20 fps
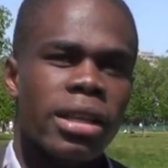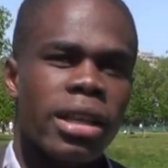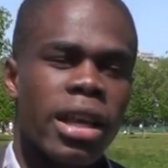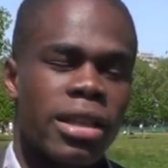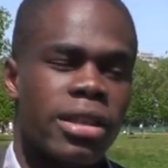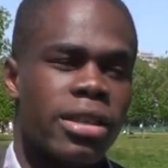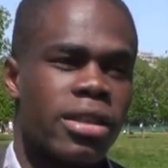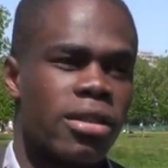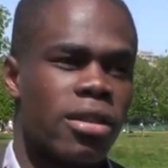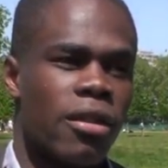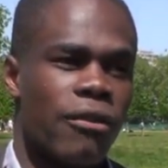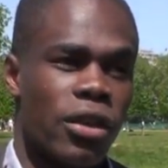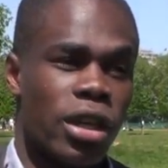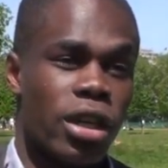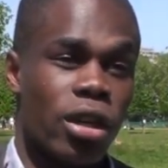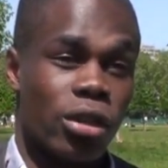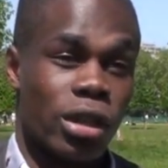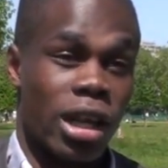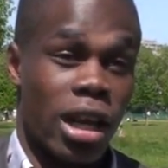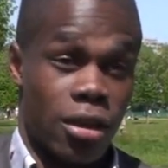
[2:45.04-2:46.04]
It's the
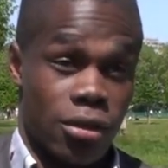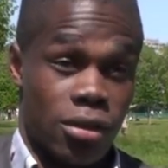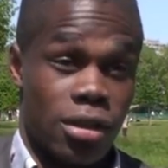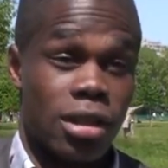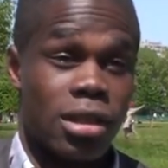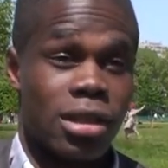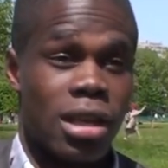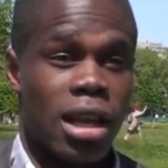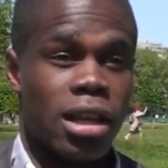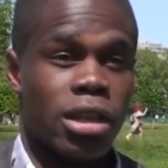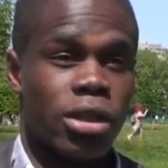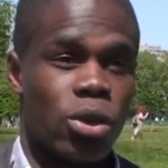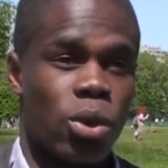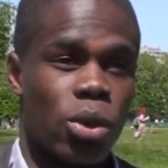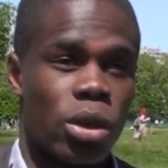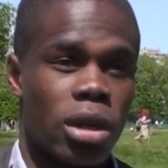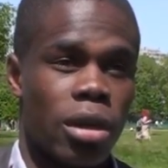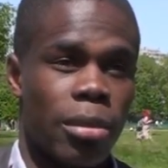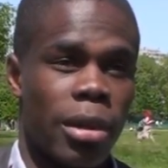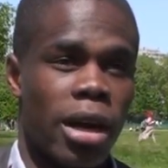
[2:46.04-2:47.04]
video that I was exactly
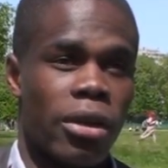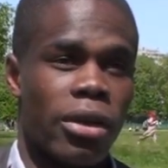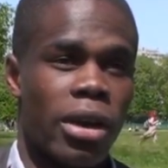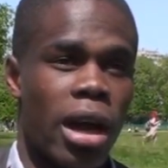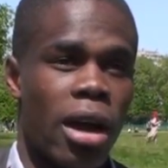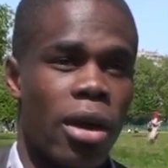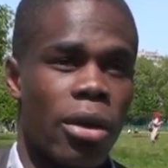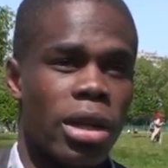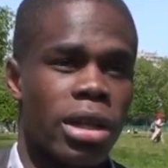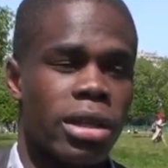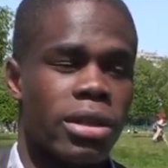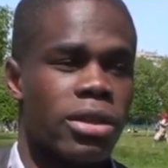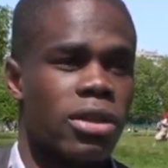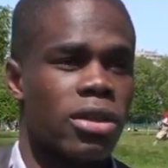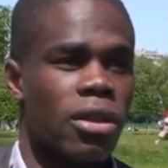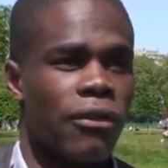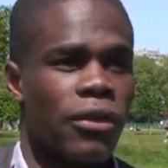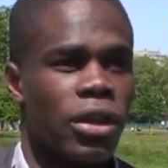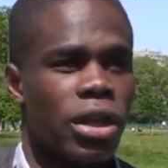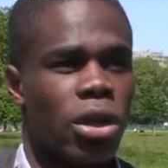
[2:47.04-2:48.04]
talking about now. It's
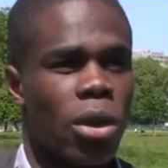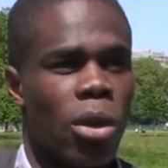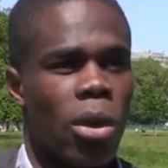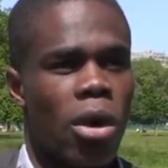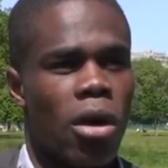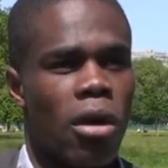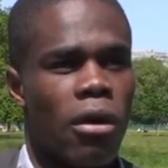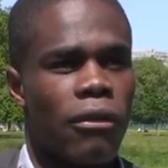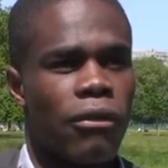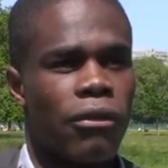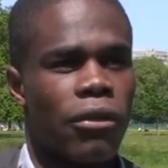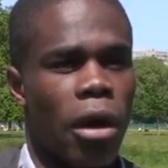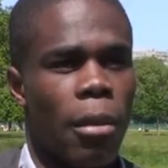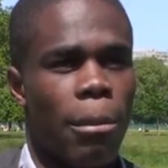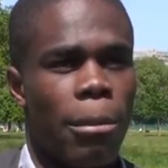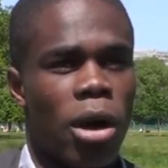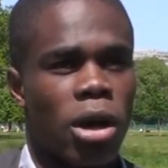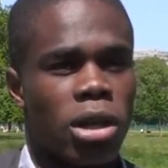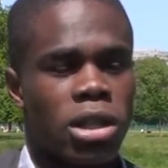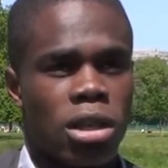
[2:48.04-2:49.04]
a video of a
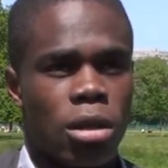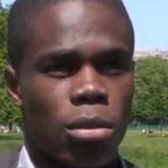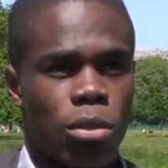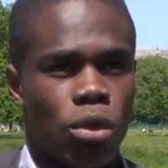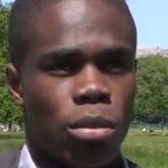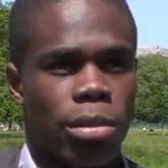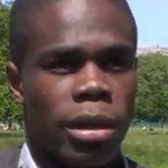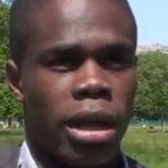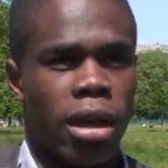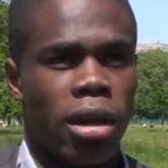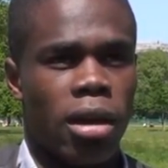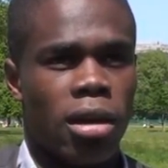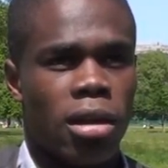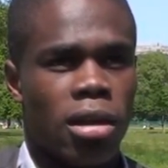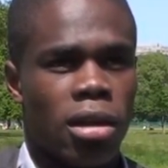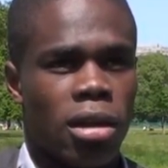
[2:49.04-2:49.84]
basketball player,